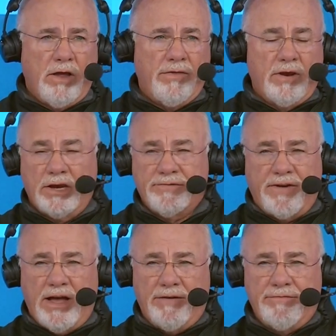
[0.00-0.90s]
in the next
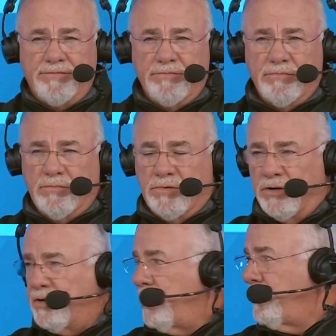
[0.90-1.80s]
five
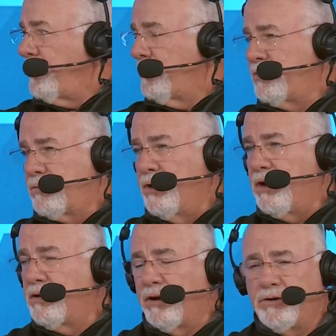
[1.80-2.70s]
to 10 years,
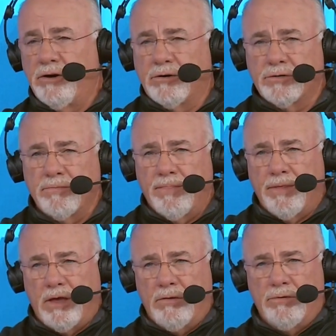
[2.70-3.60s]
three to 10 years,
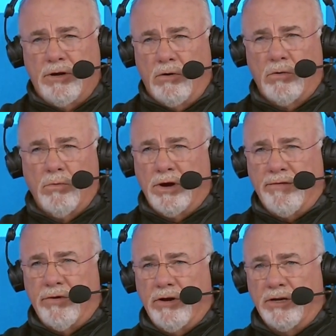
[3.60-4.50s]
and, you know, or
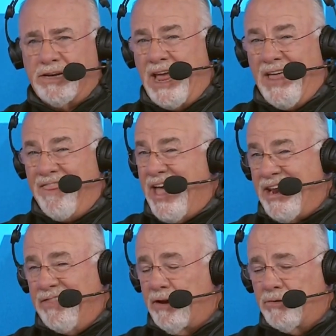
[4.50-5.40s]
whatever. And let's add
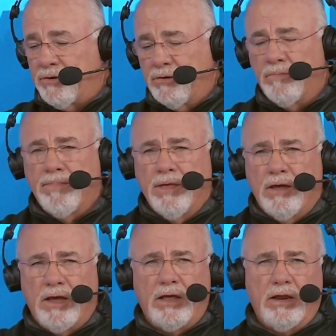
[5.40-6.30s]
that in there too.
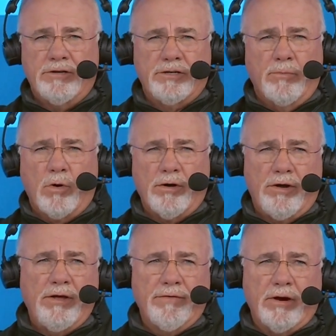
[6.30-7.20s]
And somewhere
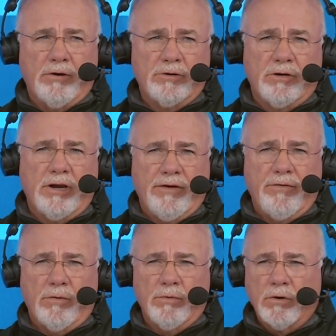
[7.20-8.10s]
in there is going to
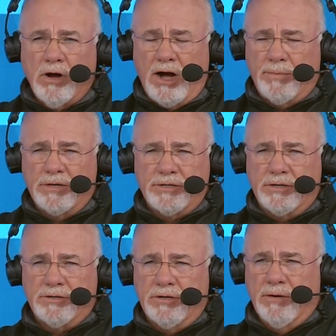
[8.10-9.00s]
give you a real common
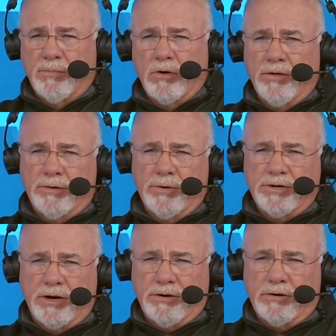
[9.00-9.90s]
sense number on the
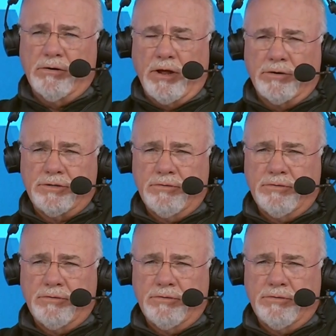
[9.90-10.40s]
retained earnings.